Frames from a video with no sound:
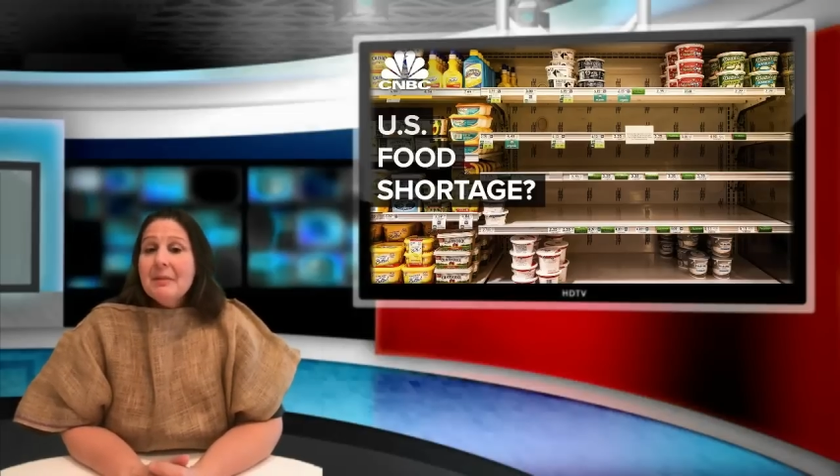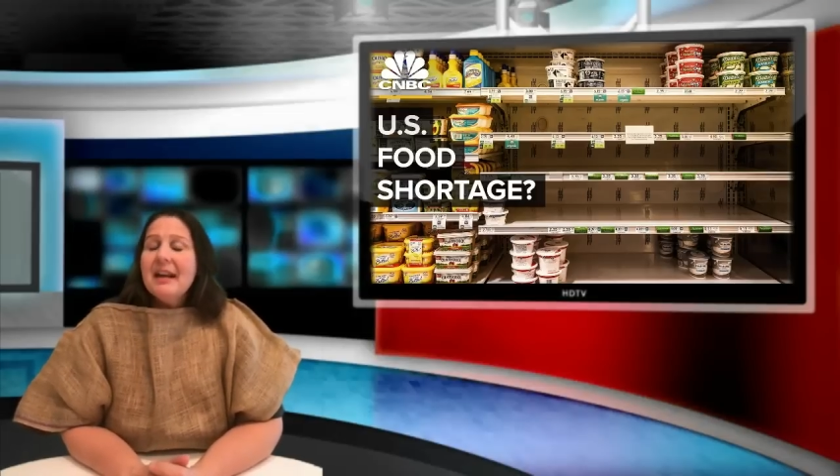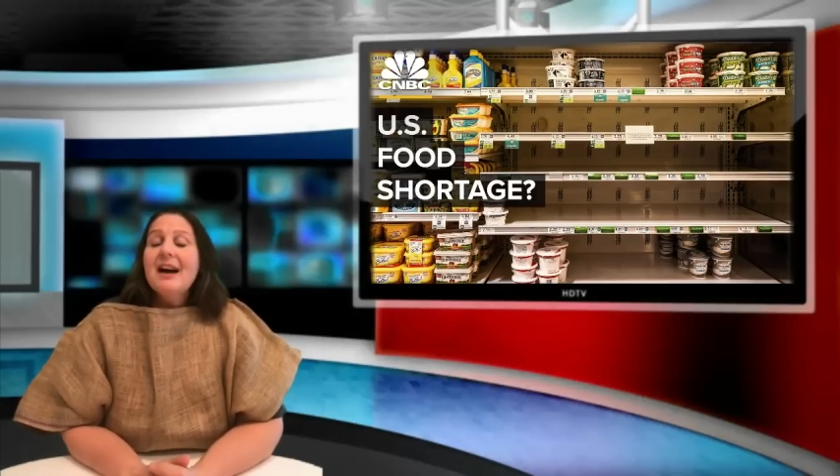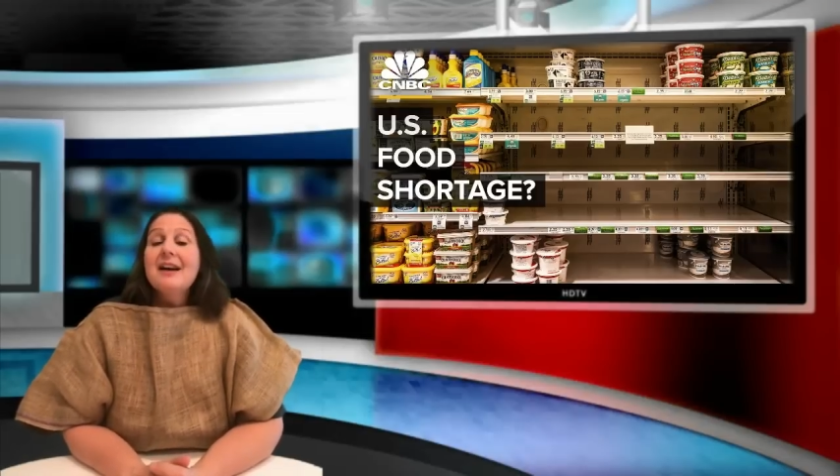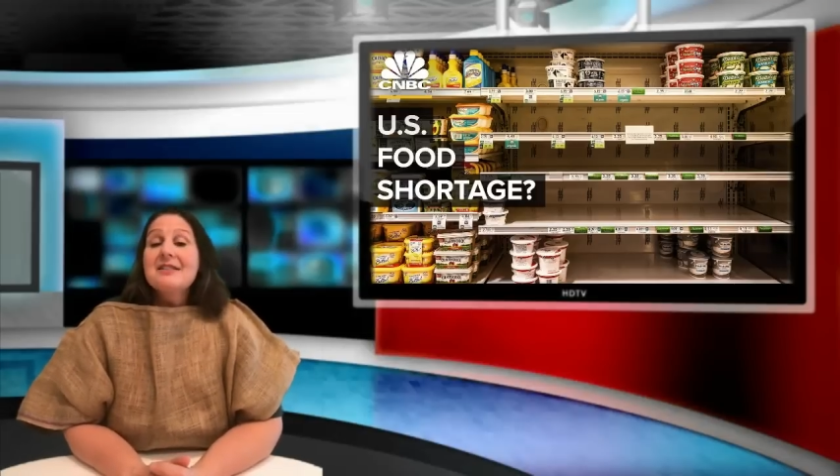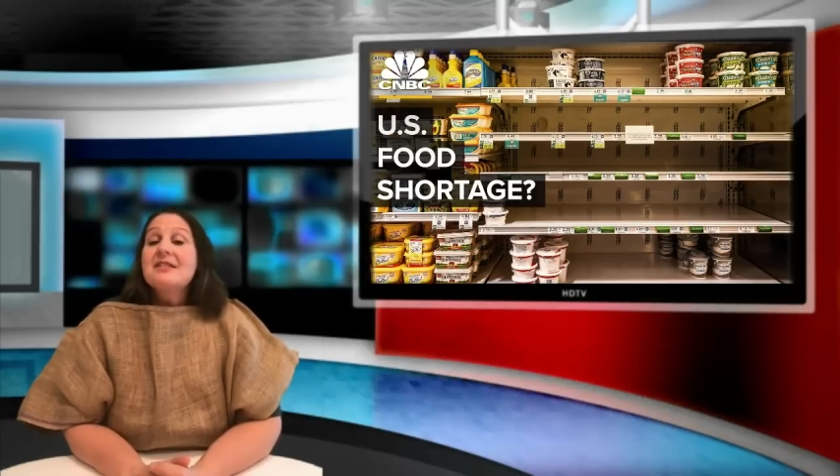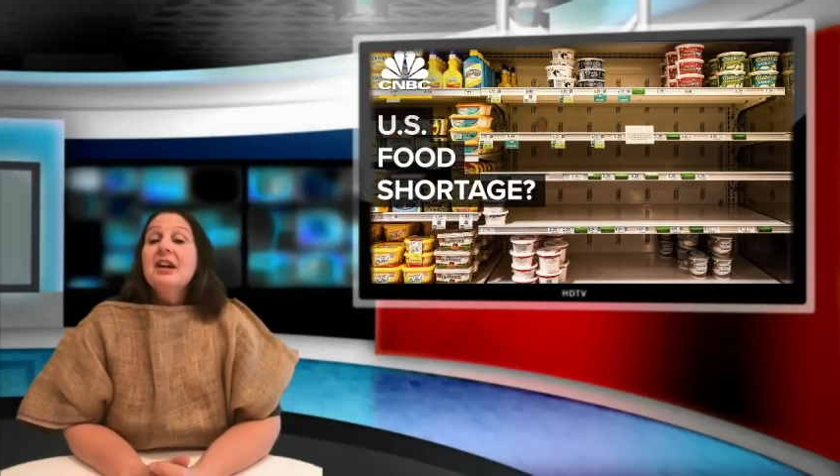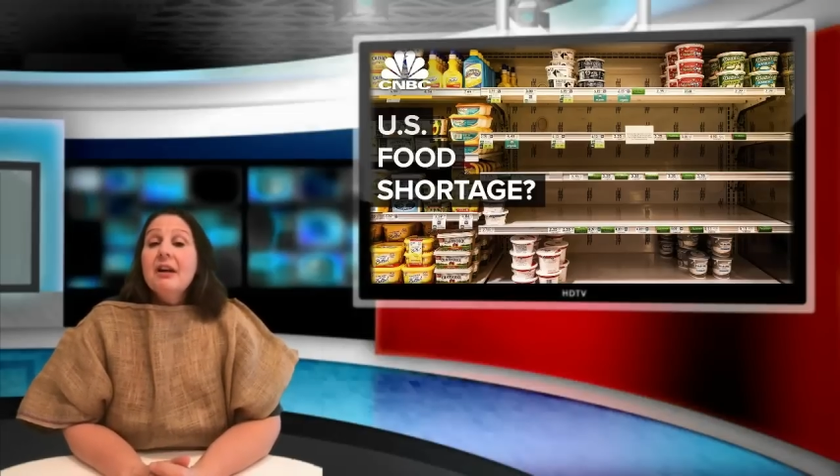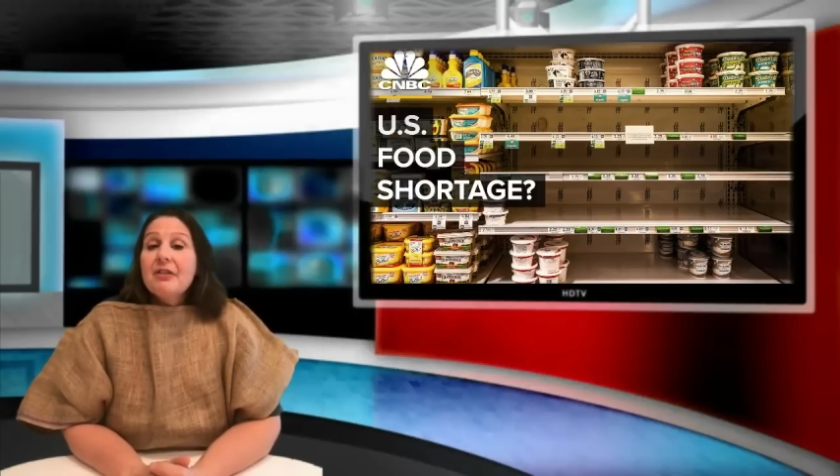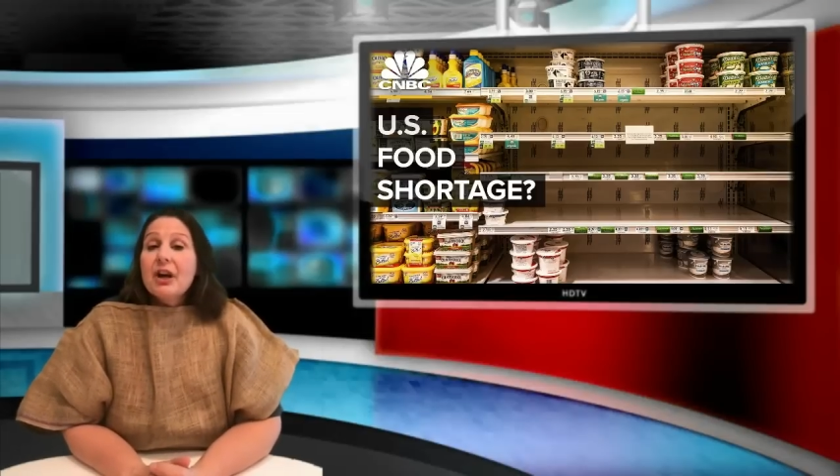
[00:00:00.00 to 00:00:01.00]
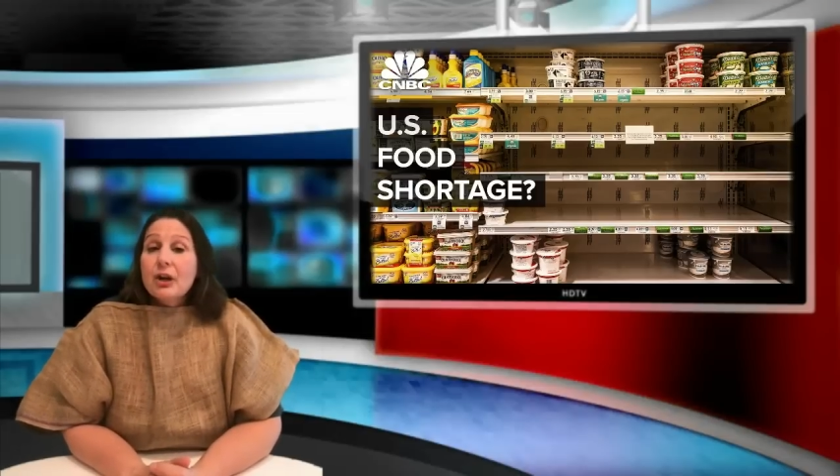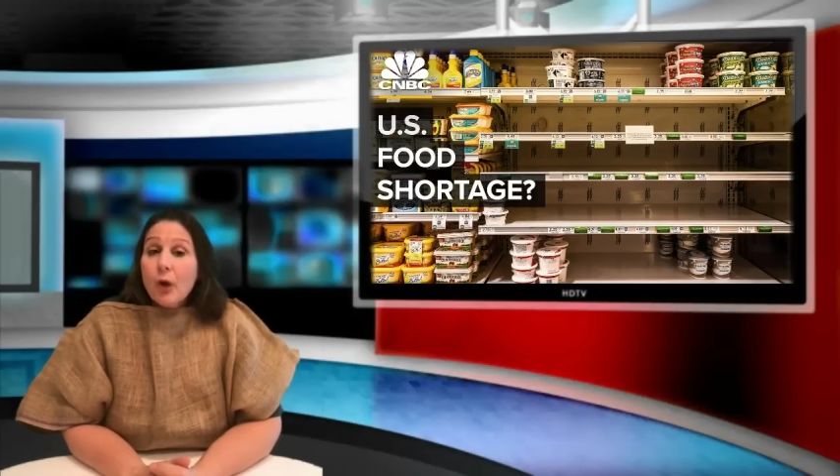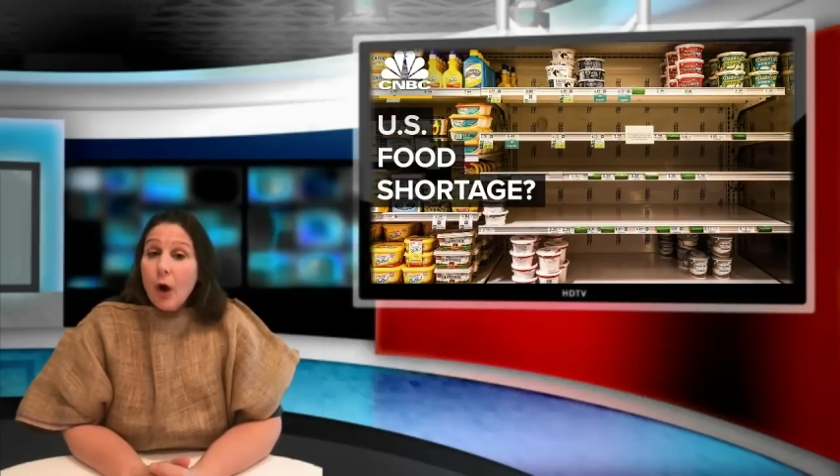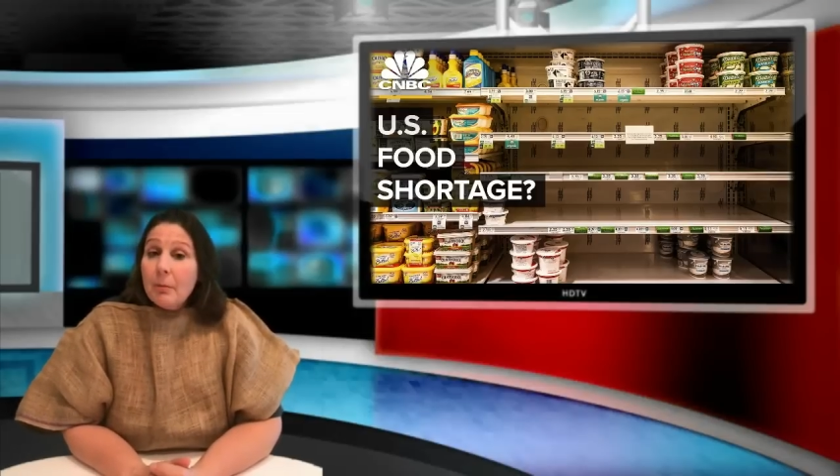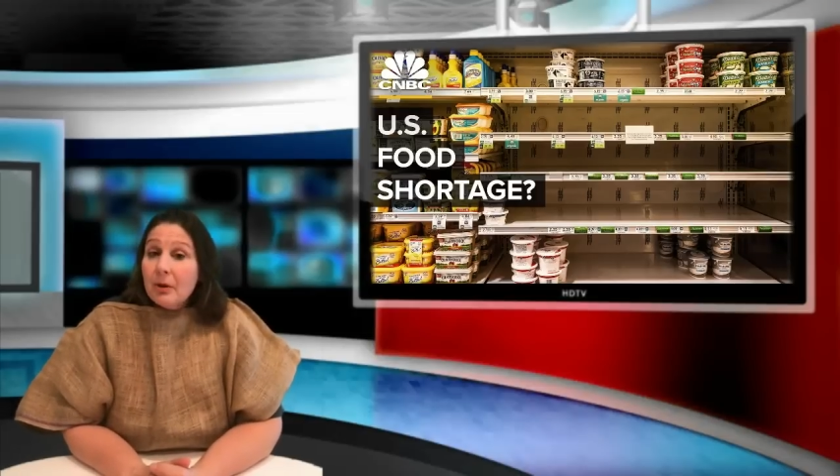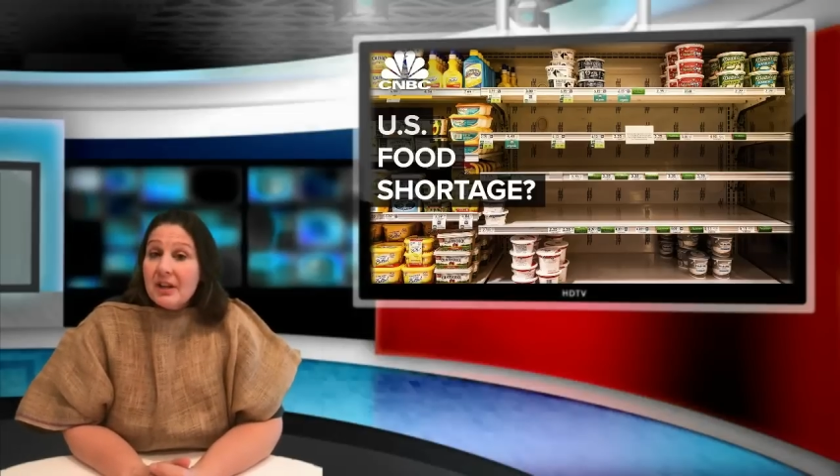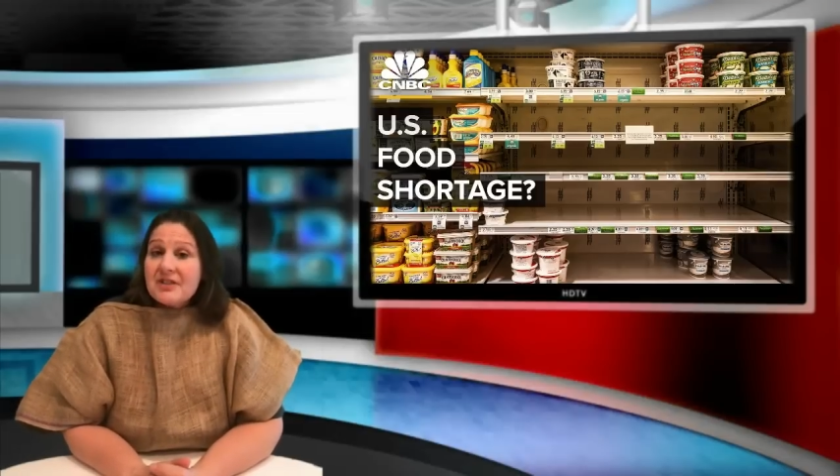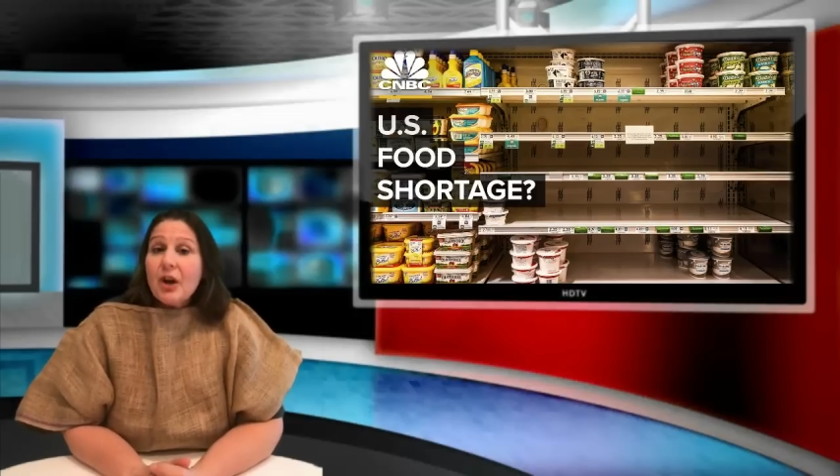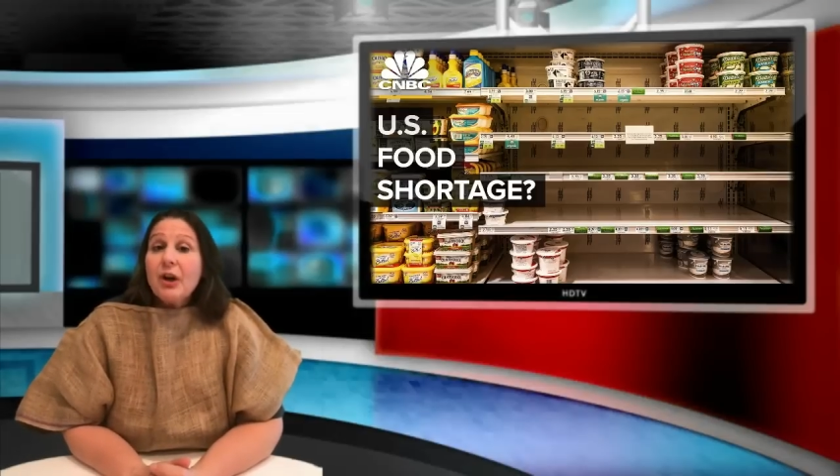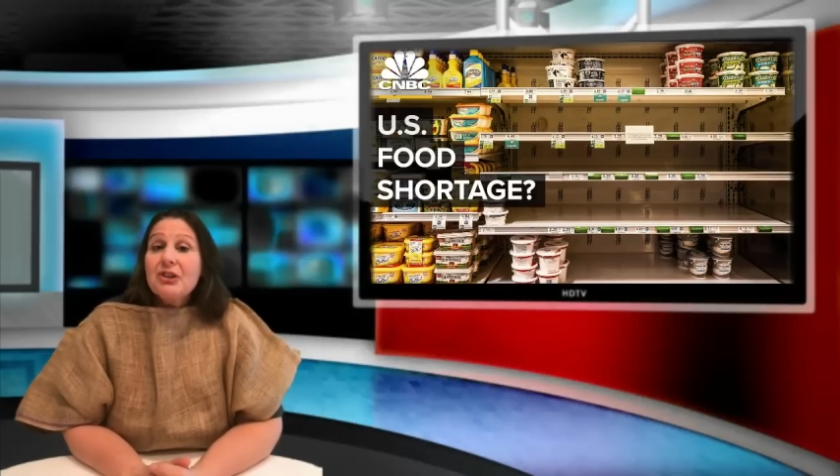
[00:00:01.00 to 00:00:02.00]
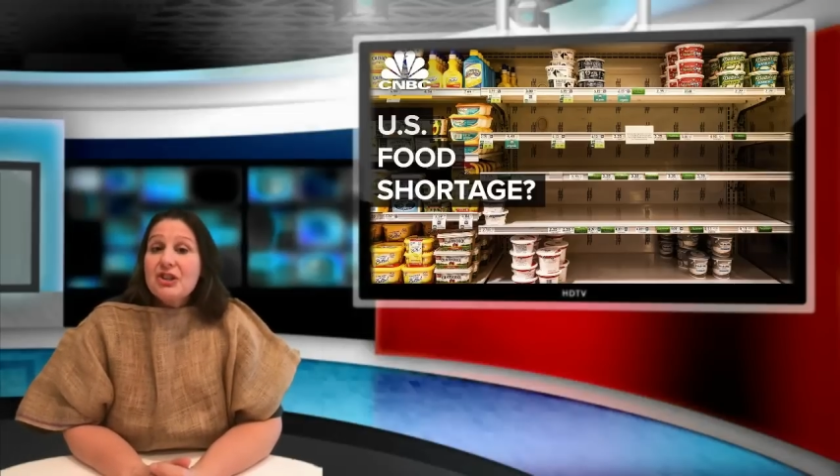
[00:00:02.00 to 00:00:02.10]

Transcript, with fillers: because the globalists are